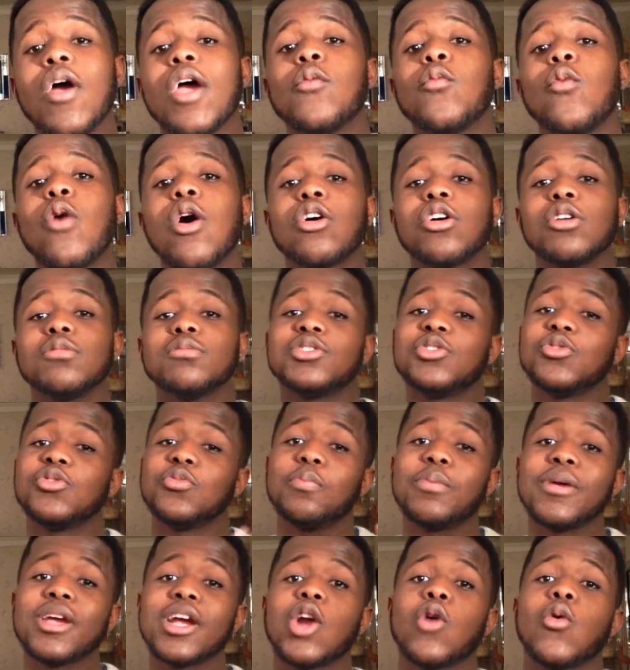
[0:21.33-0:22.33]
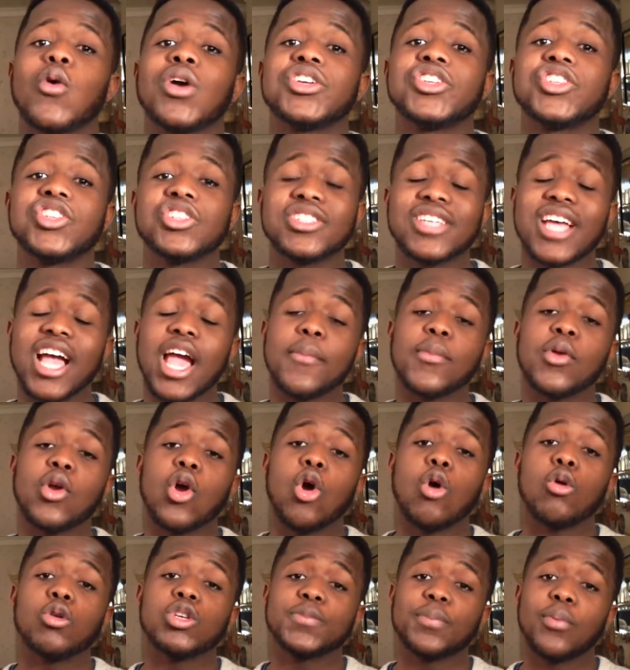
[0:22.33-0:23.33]
and welcome to Big Questions. I'm your
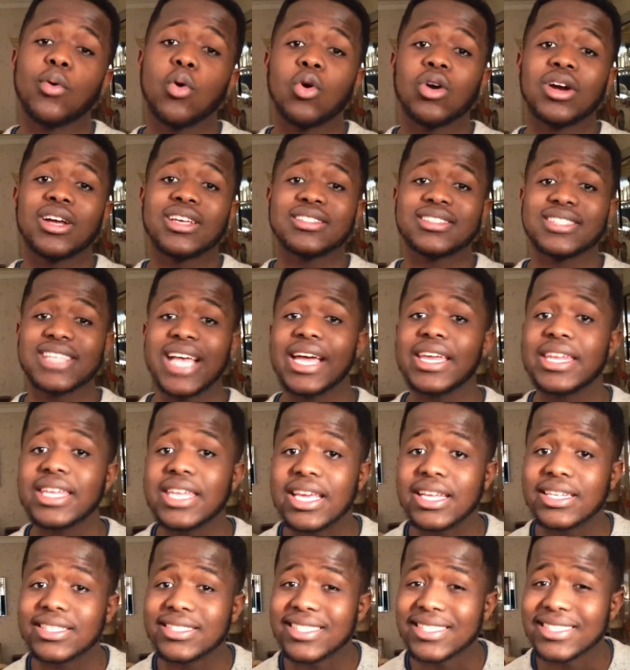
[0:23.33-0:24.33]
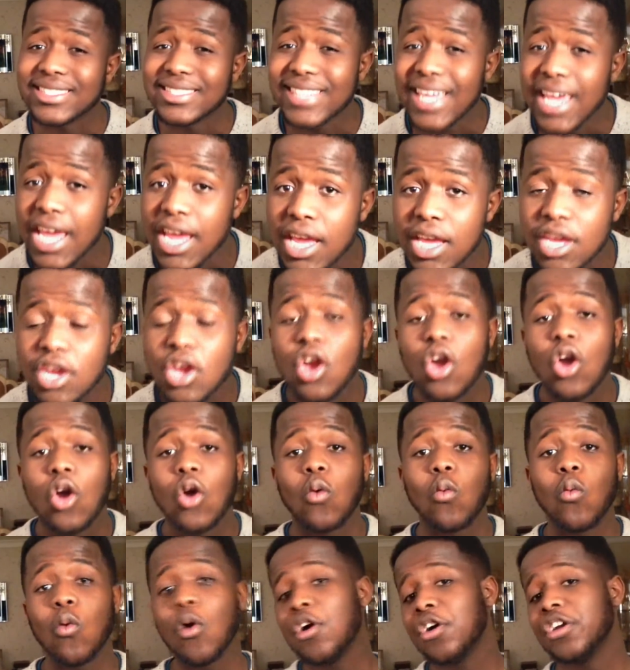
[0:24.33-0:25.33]
host Paul Kazadi, and today
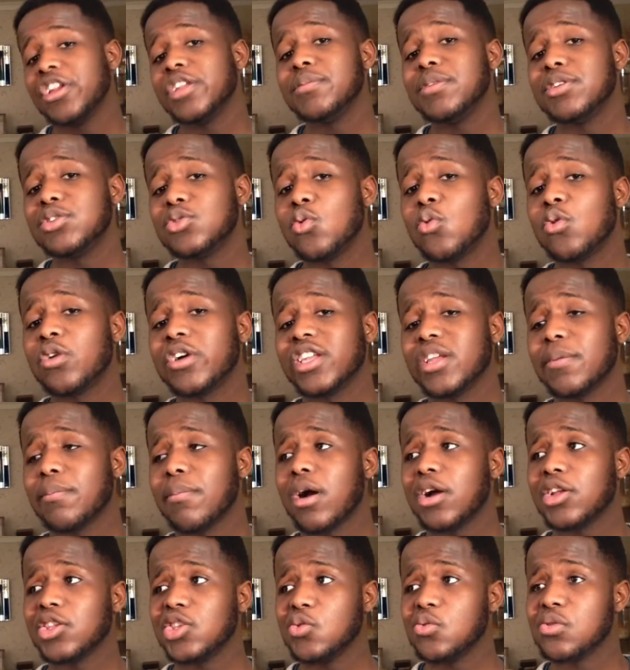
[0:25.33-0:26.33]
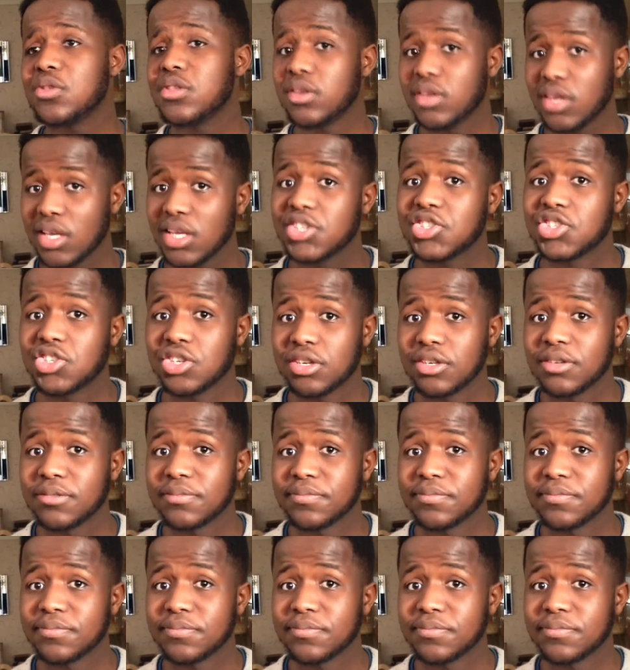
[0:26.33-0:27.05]
we're going to be talking about euthanasia.